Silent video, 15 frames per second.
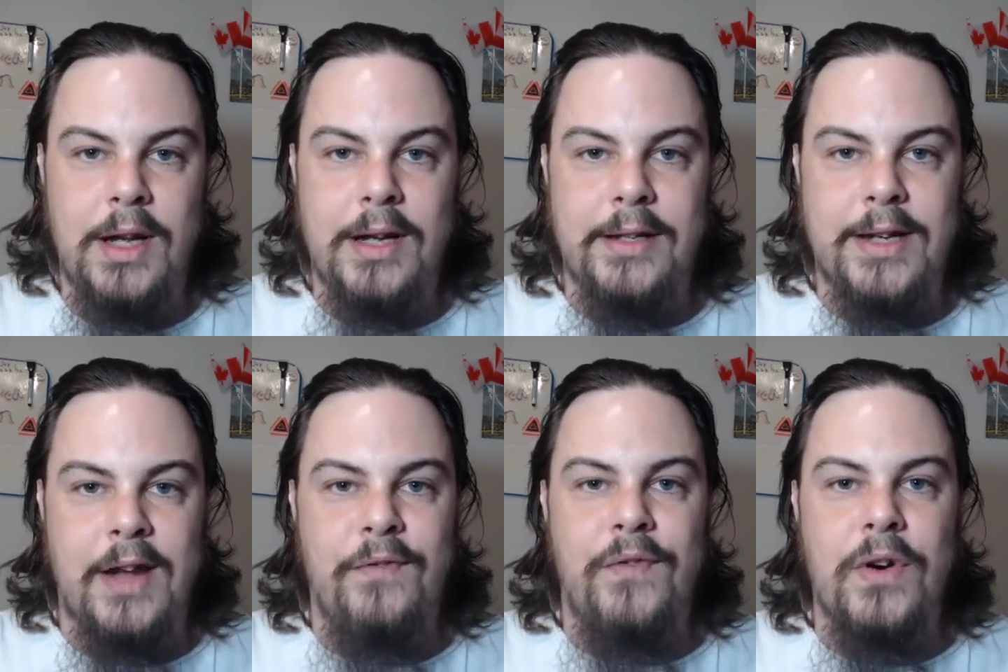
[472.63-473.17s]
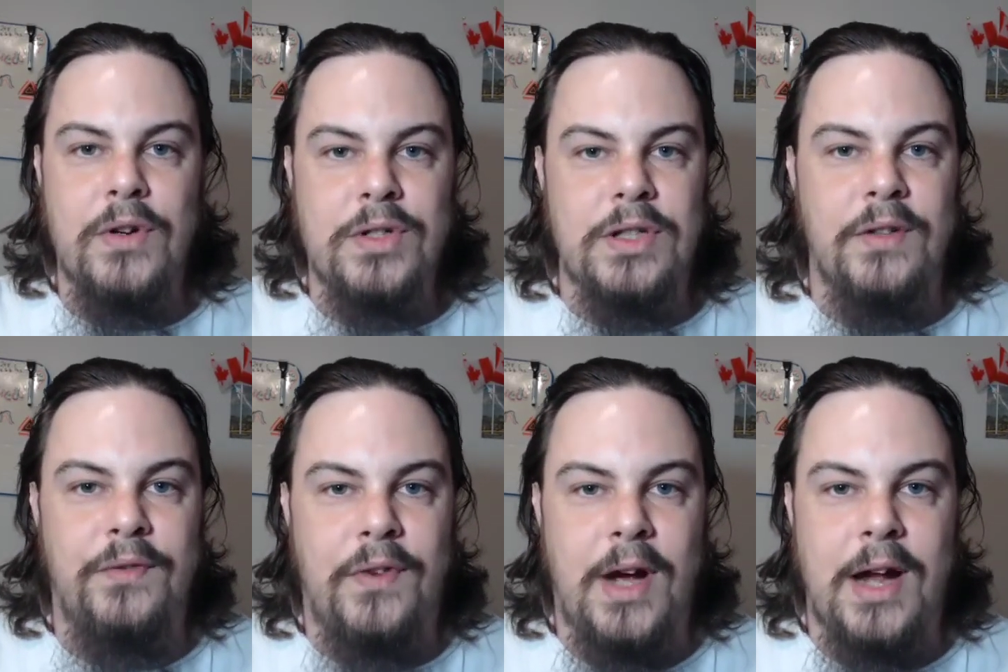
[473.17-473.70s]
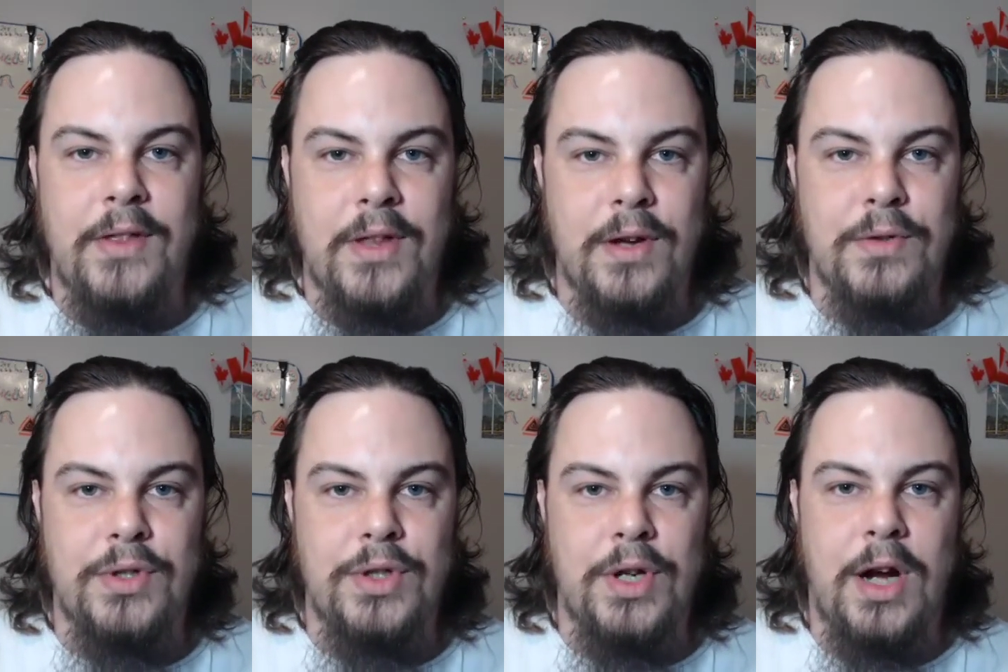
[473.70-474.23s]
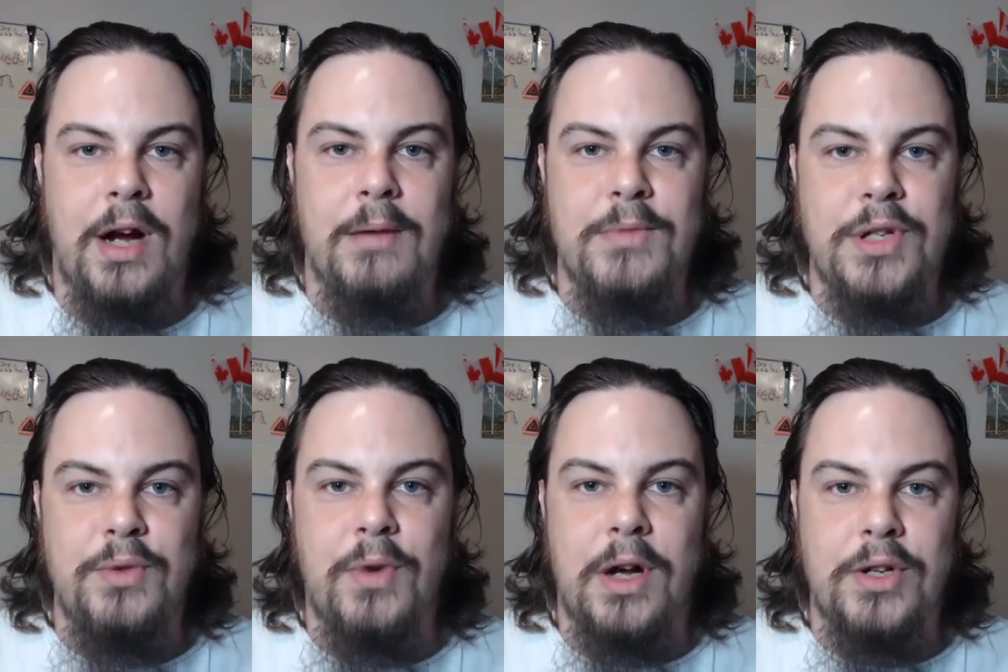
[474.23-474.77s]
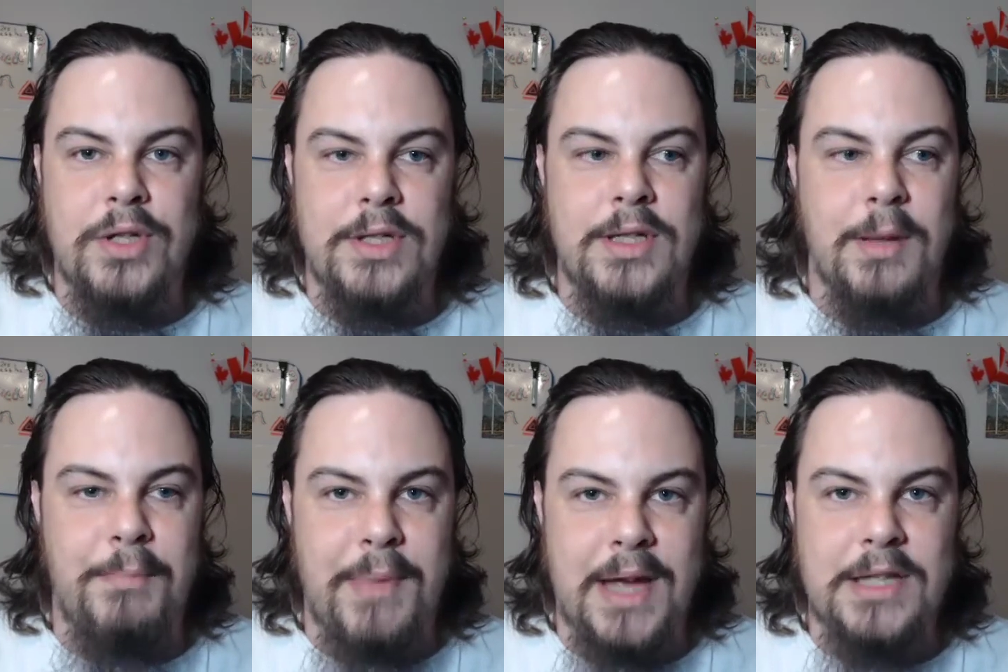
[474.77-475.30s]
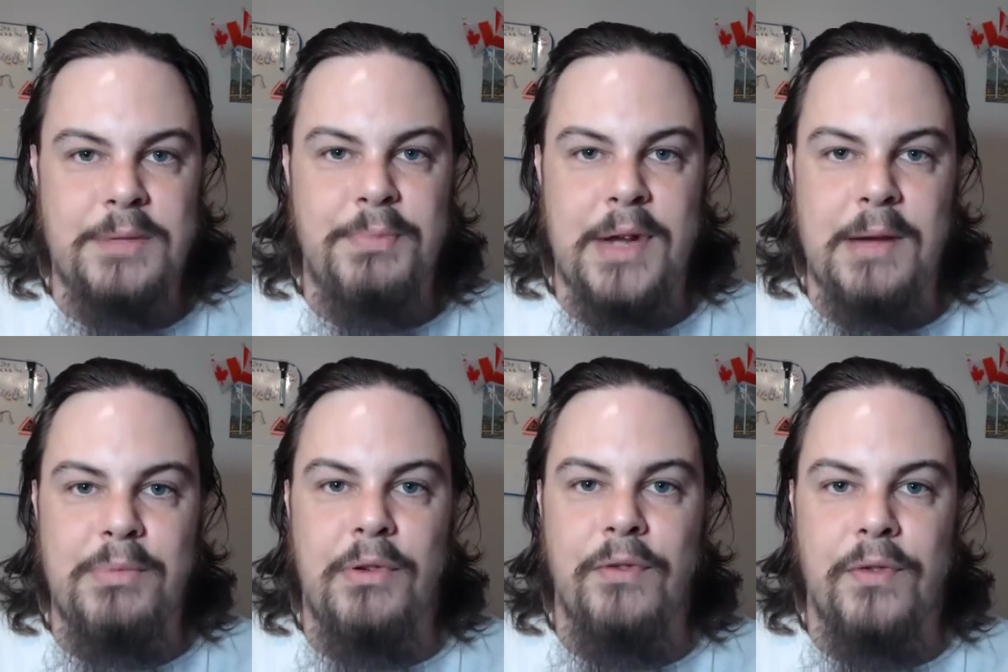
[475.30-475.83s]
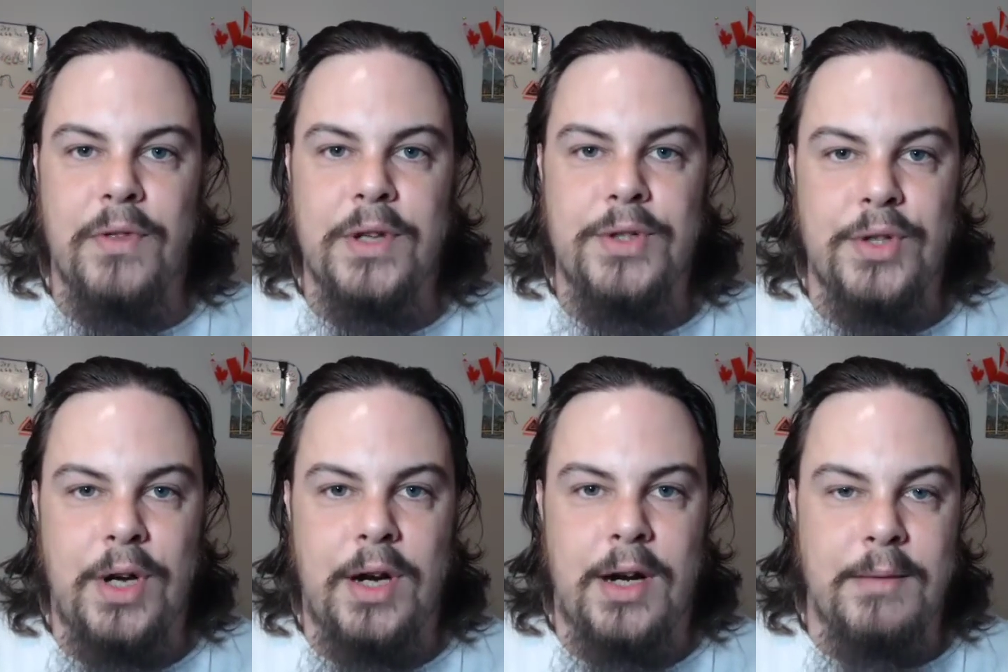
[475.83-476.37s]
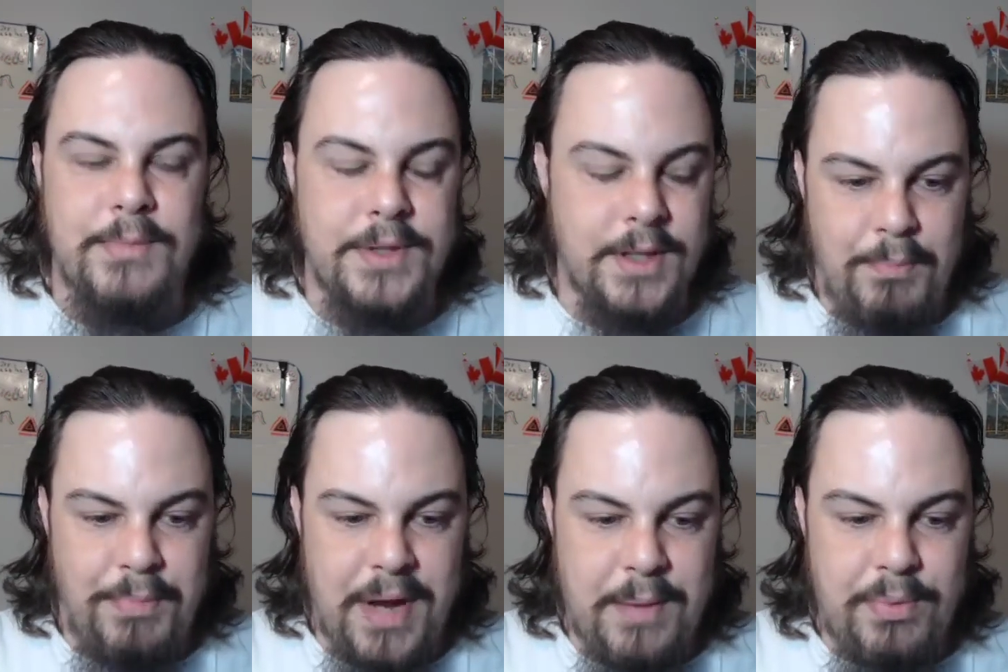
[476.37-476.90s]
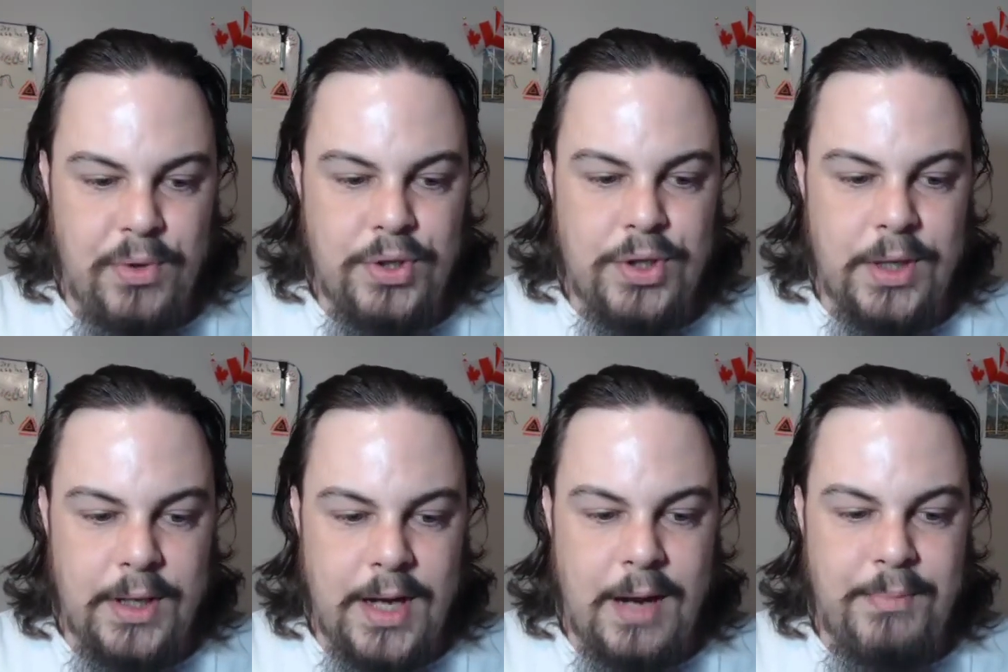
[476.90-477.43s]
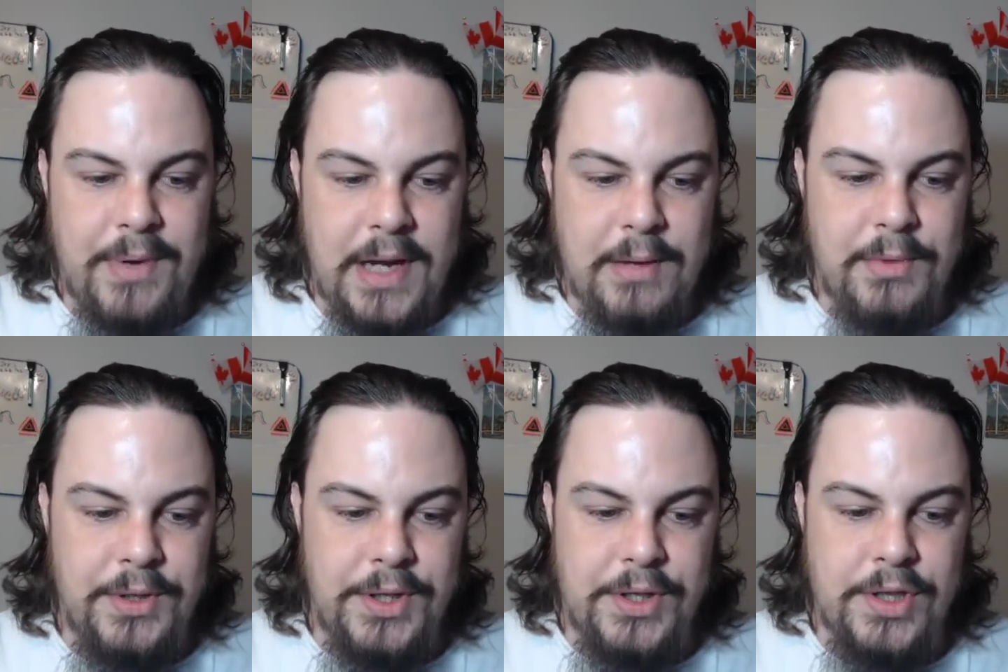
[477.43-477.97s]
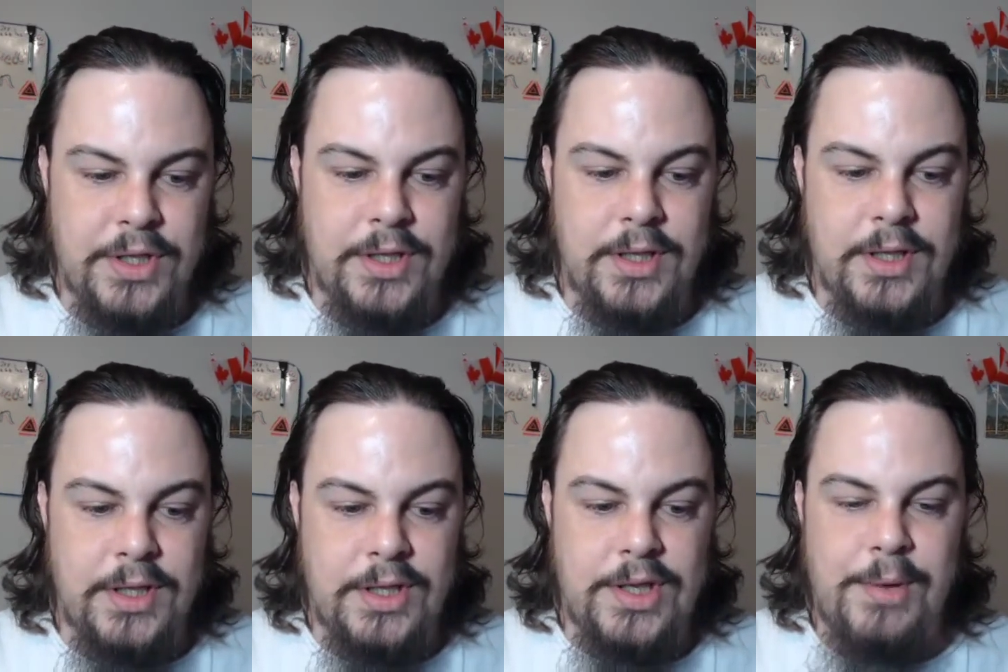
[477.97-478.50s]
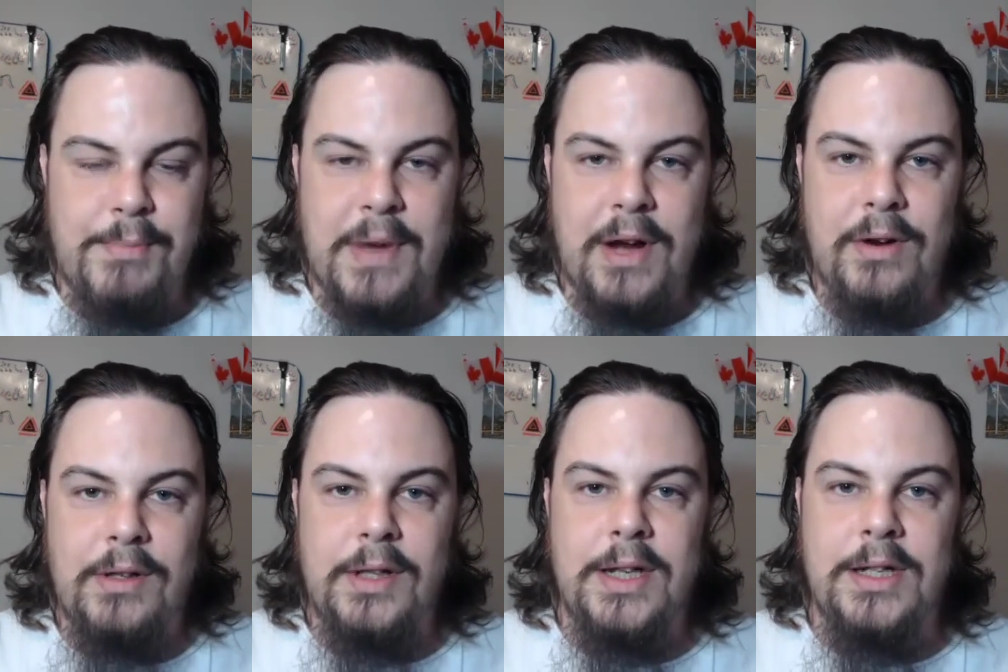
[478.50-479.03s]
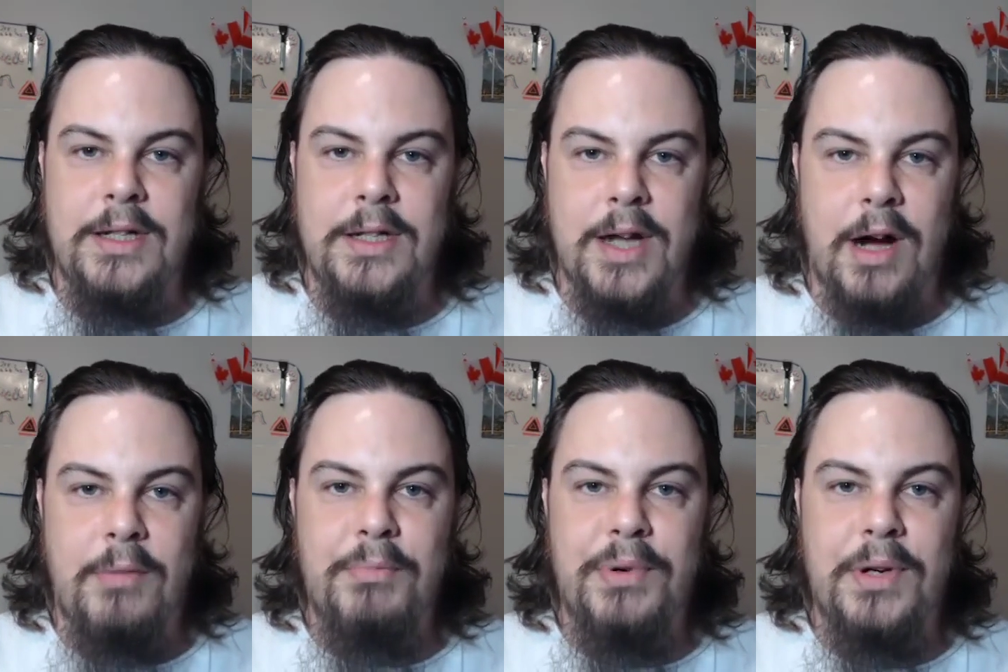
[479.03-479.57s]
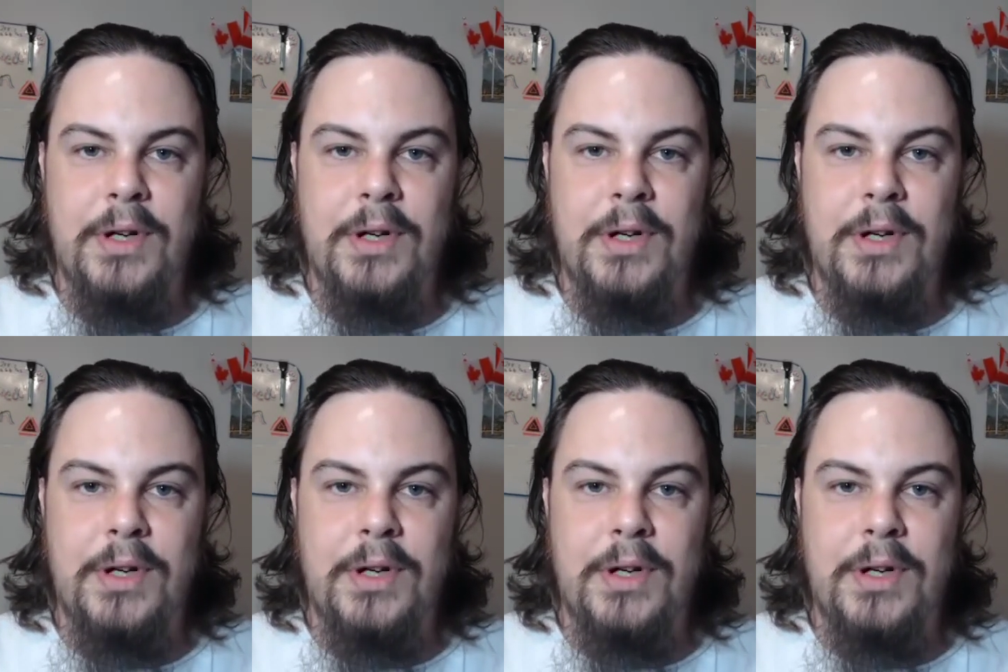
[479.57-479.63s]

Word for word: diversify those jobs. You want just the best people for the jobs. People should not be able to just summarily dump